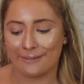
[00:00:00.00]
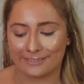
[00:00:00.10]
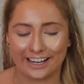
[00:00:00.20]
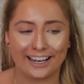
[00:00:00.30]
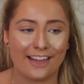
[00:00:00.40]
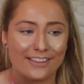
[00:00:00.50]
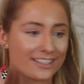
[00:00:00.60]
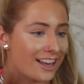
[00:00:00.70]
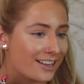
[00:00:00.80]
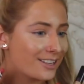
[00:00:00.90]
I'm gonna let
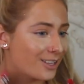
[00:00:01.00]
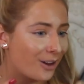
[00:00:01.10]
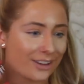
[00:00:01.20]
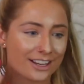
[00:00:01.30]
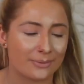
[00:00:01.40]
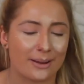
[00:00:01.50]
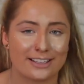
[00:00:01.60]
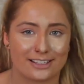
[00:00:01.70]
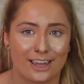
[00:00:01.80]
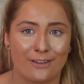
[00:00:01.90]
this like soak into my
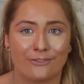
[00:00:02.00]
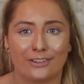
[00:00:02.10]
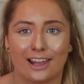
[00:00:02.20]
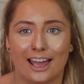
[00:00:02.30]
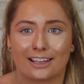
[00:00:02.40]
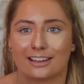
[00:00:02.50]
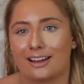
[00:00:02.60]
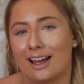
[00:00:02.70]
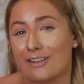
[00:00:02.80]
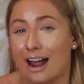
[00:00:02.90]
skin for like
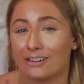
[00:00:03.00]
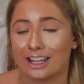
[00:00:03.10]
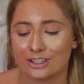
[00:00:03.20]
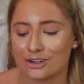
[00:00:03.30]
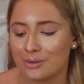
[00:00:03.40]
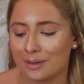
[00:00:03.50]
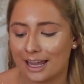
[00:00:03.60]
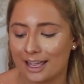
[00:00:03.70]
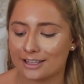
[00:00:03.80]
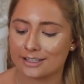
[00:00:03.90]
around like 2
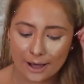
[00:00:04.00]
minutes.